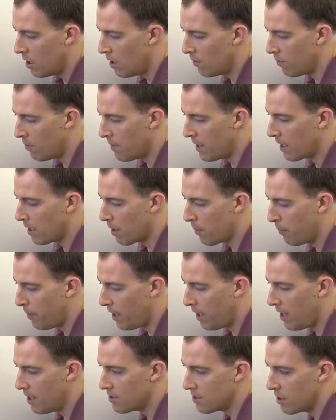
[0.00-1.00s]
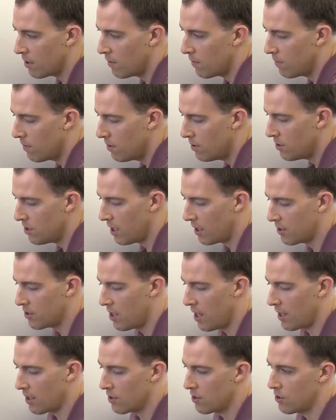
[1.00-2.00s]
if we make it a positive
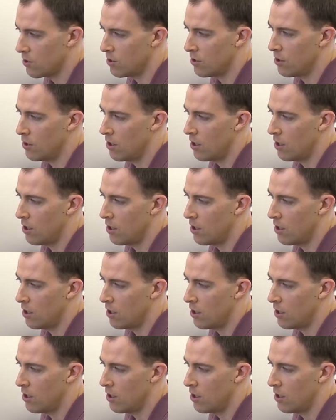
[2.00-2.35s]
6x